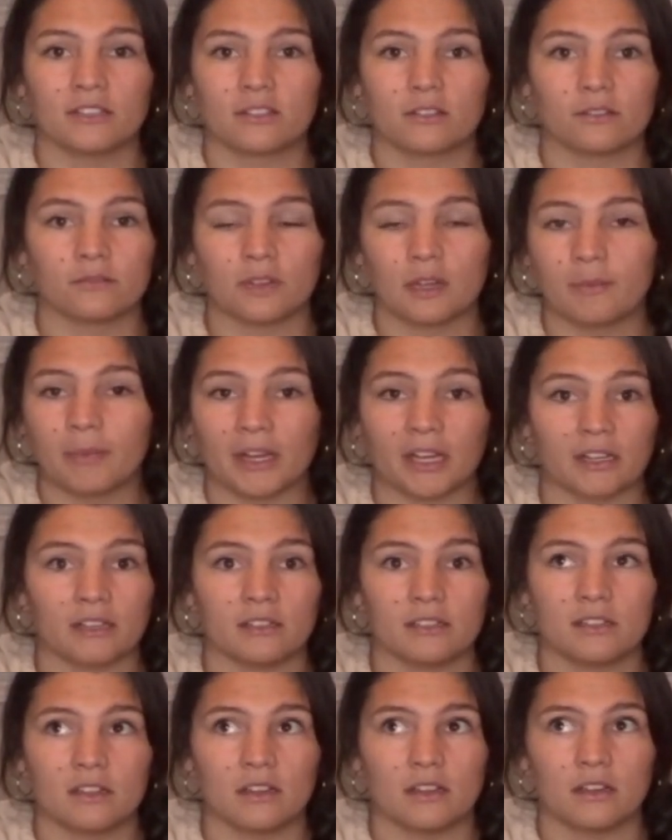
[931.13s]
is going right back
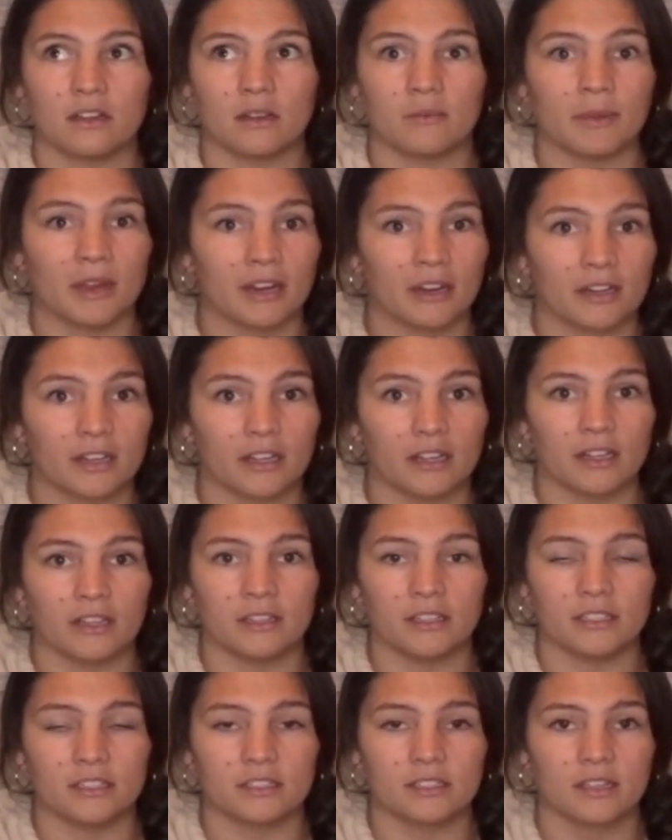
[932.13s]
into America
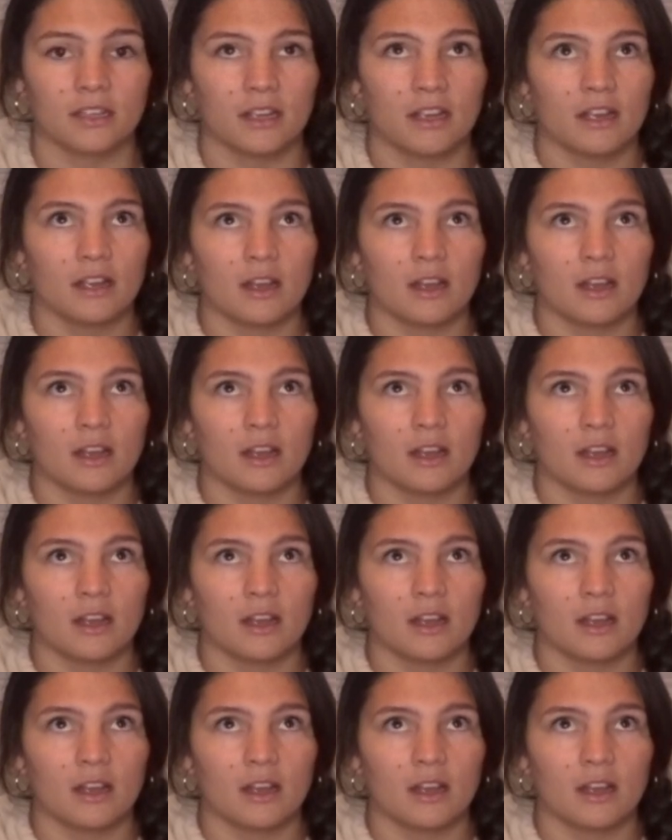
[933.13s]
and these